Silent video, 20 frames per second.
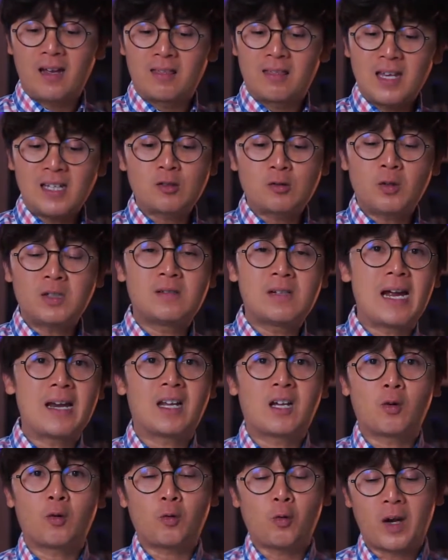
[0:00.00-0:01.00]
this
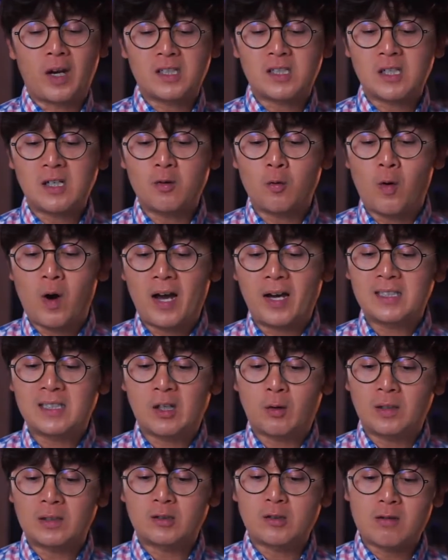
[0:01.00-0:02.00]
quadratic equation, y is
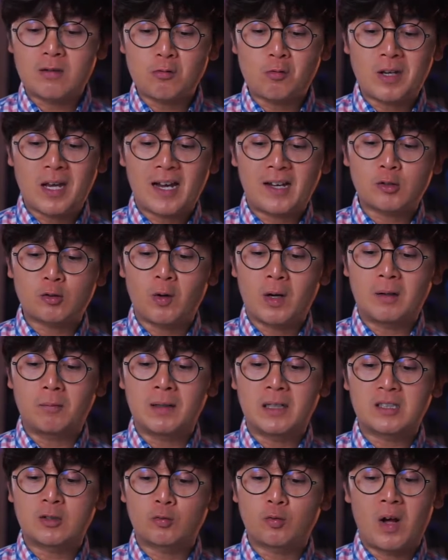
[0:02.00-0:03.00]
equal to 3x squared
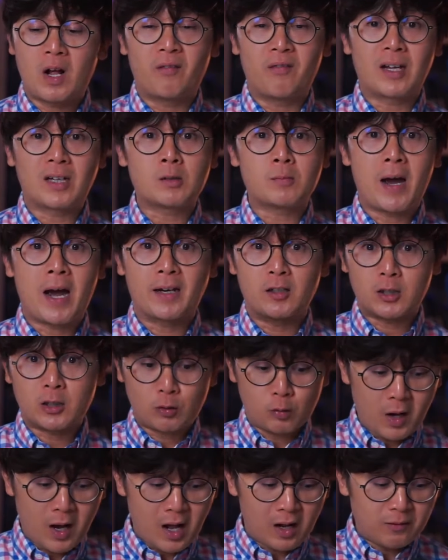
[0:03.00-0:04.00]
plus 12x minus
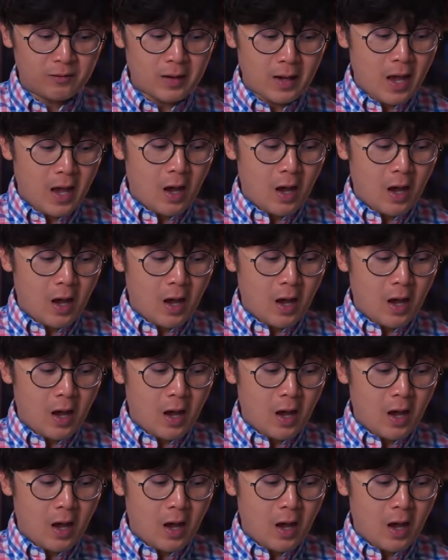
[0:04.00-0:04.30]
12,